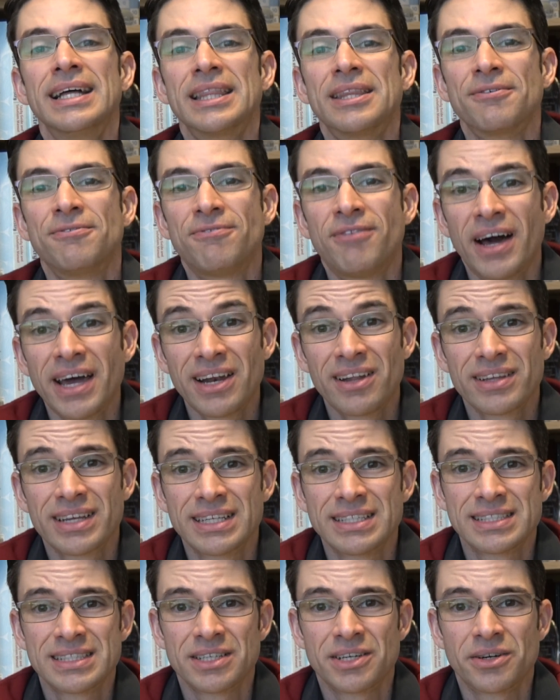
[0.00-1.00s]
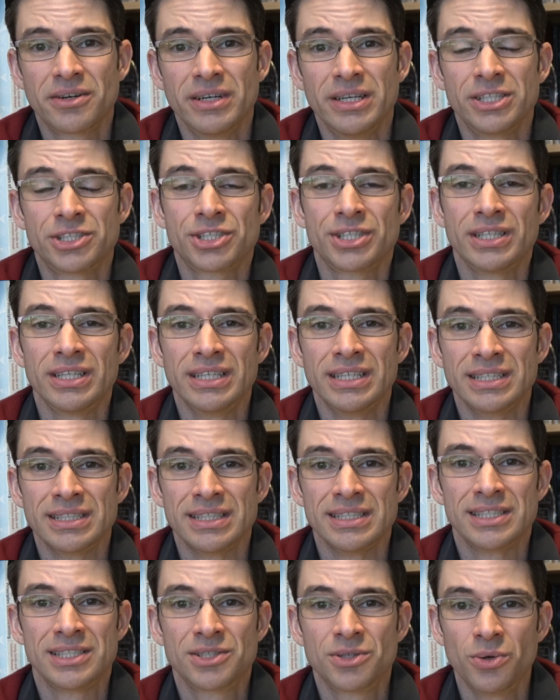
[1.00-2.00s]
The final consideration is
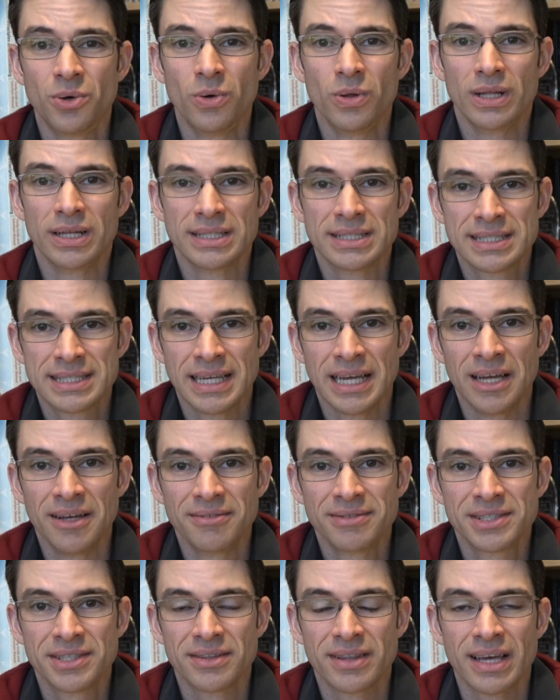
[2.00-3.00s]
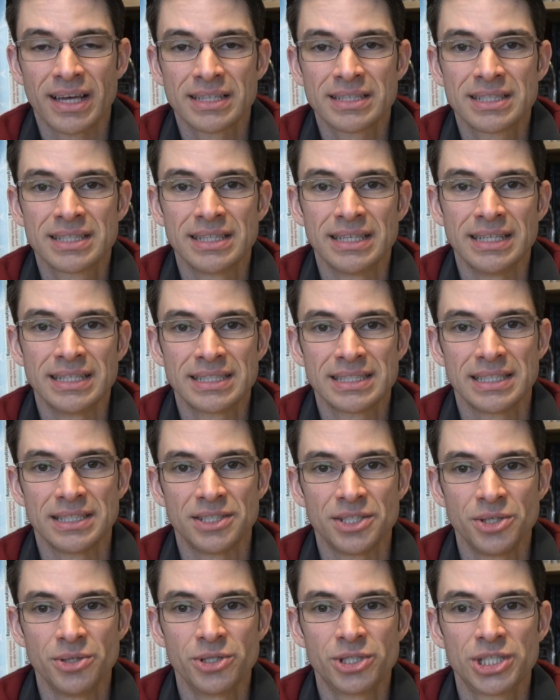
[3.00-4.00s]
the school itself. So that's the
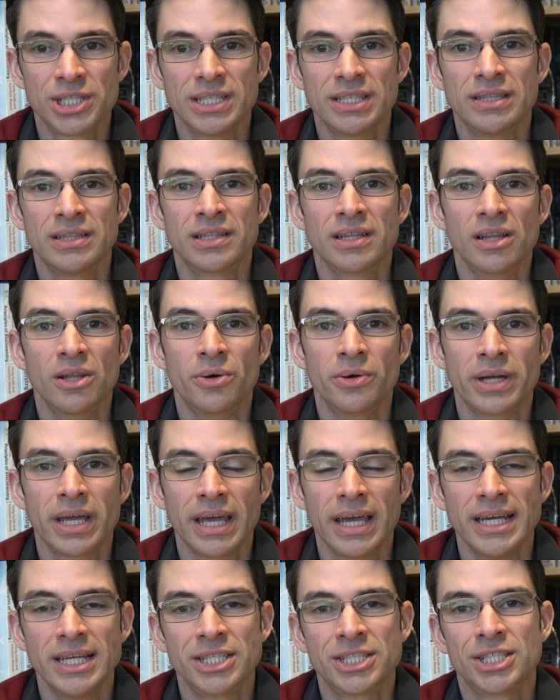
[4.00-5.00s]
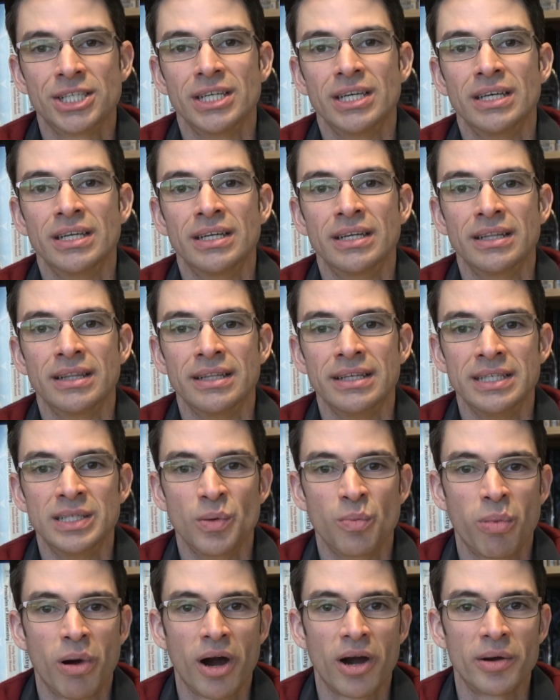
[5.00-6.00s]
institution, the location, the
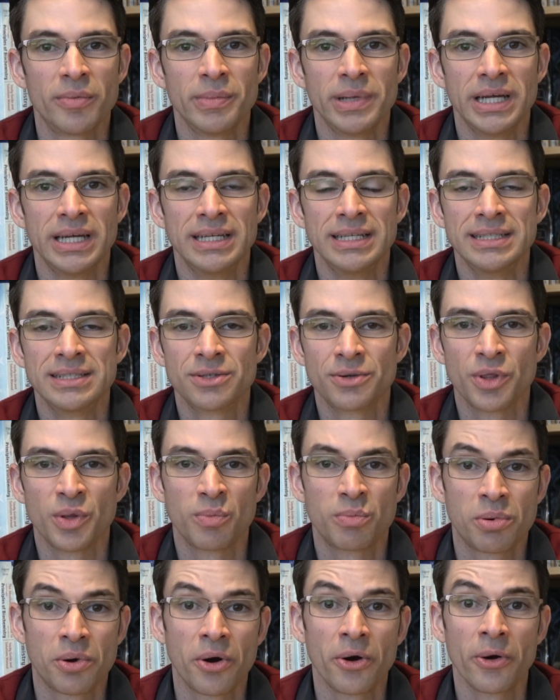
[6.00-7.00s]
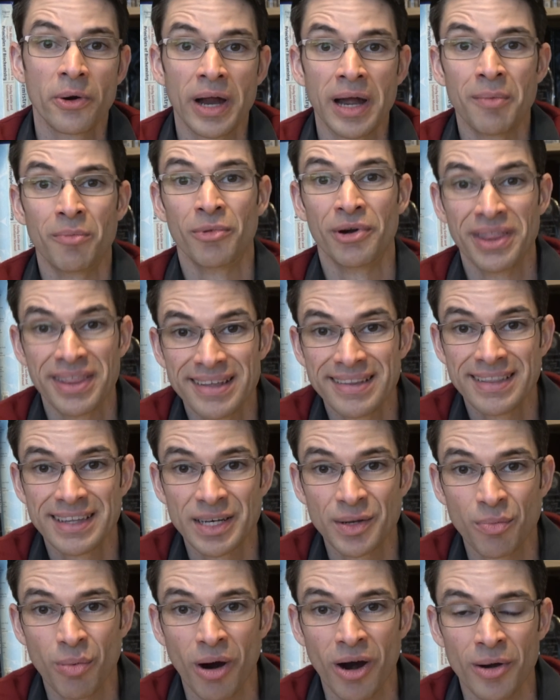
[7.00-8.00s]
department, or the program within
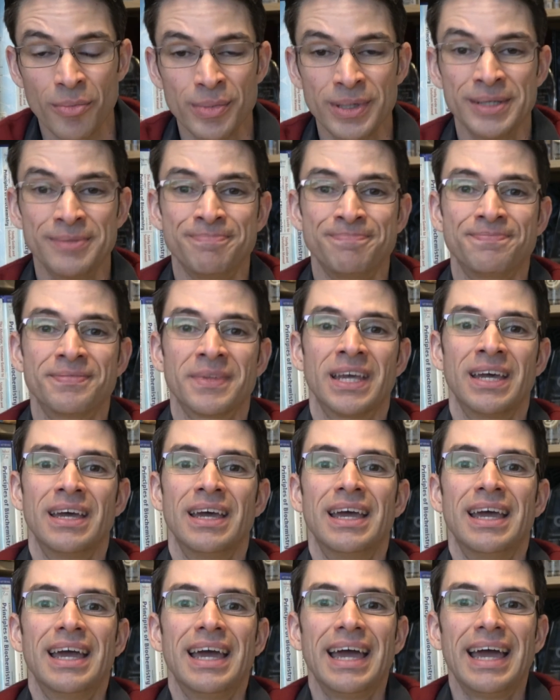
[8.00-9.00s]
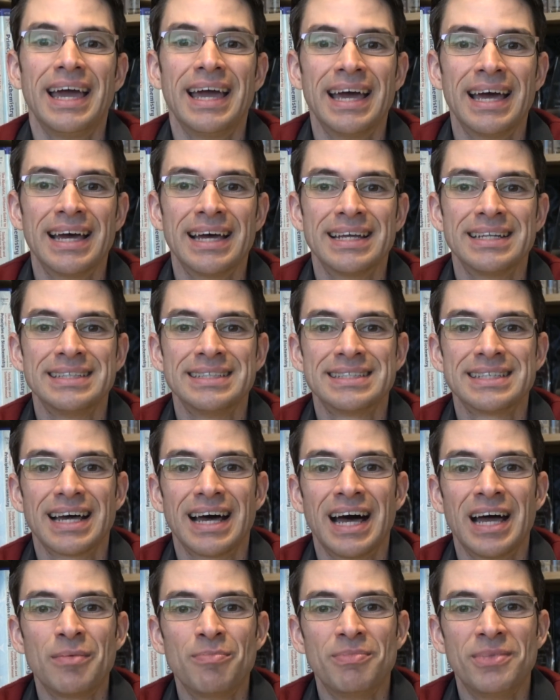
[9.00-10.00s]
the department. And
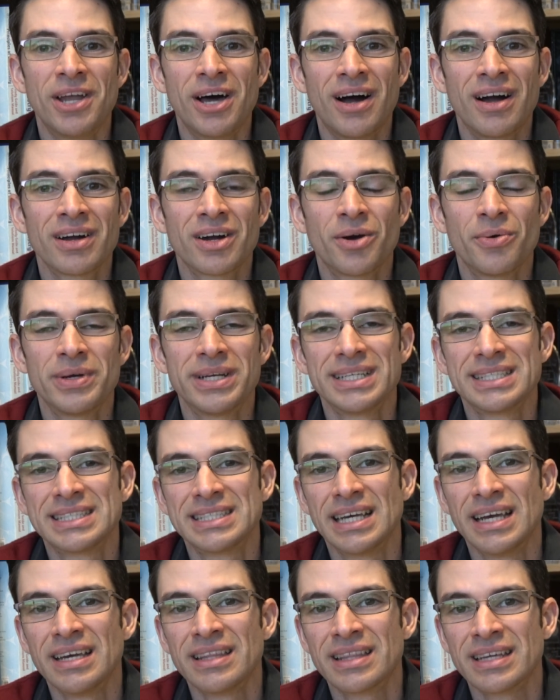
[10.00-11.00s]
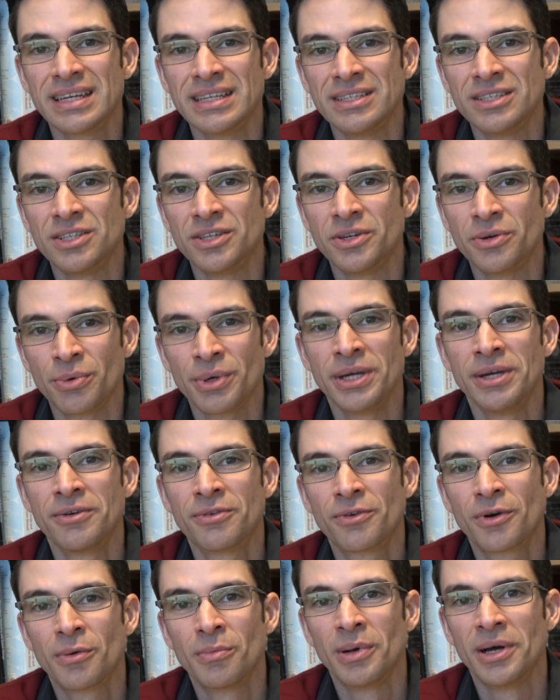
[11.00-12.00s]
I'm not going to say that a degree
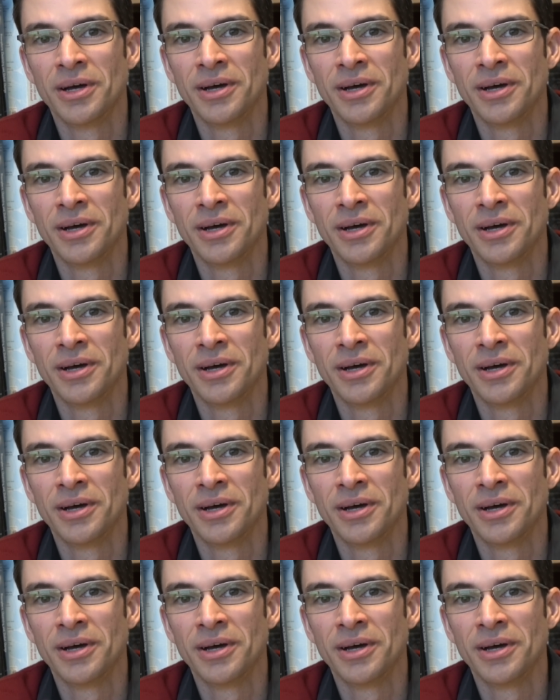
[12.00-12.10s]
from